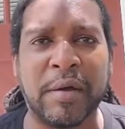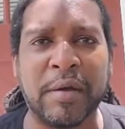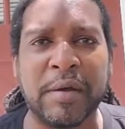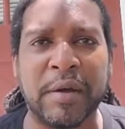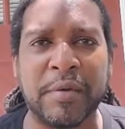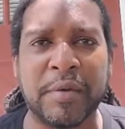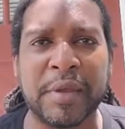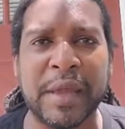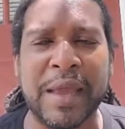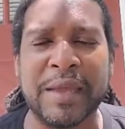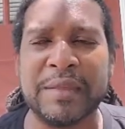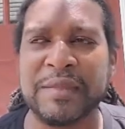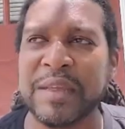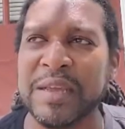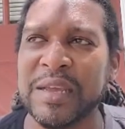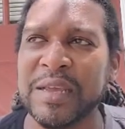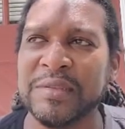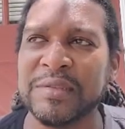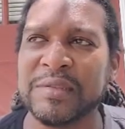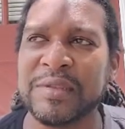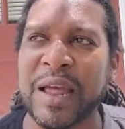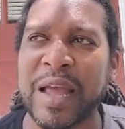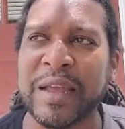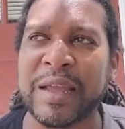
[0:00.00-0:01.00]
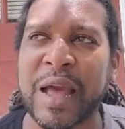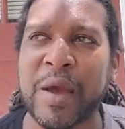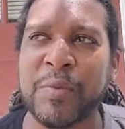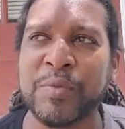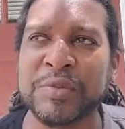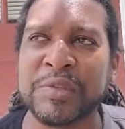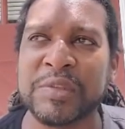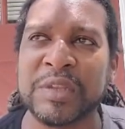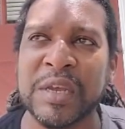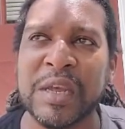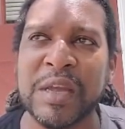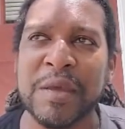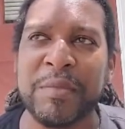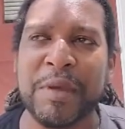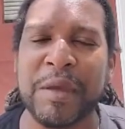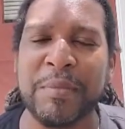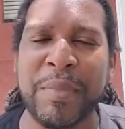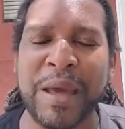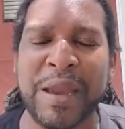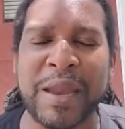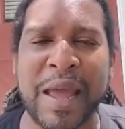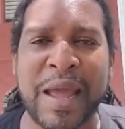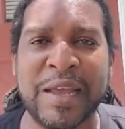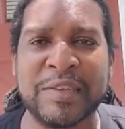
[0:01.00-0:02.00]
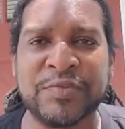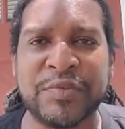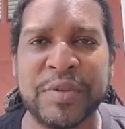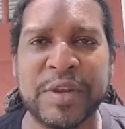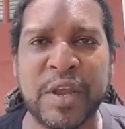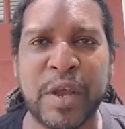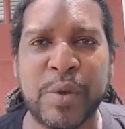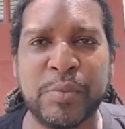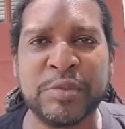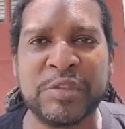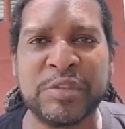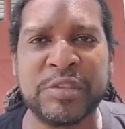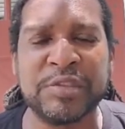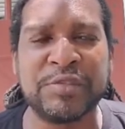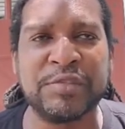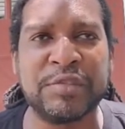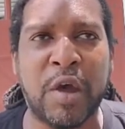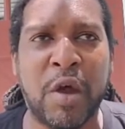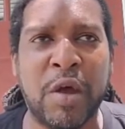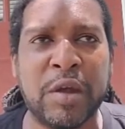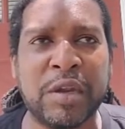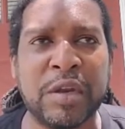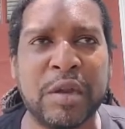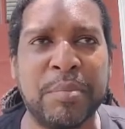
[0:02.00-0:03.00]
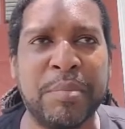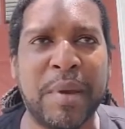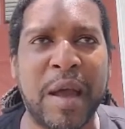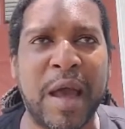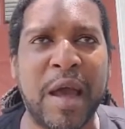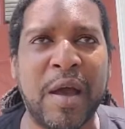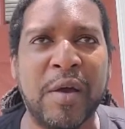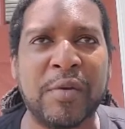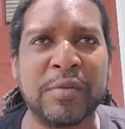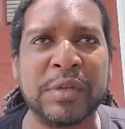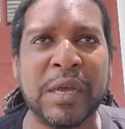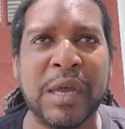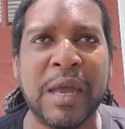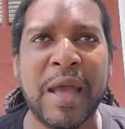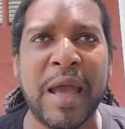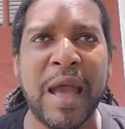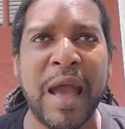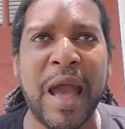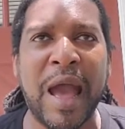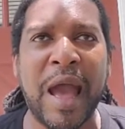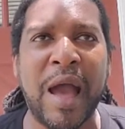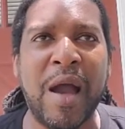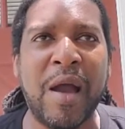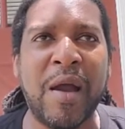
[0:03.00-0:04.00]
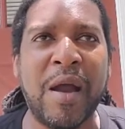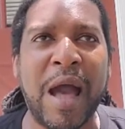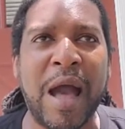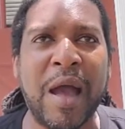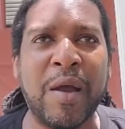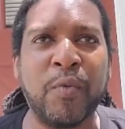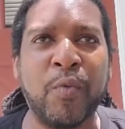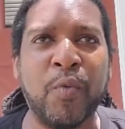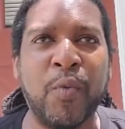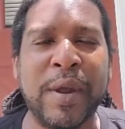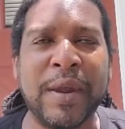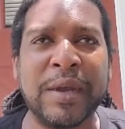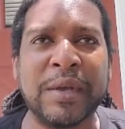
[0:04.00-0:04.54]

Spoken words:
Okay, things like I was in my last video, I was just talking about how I went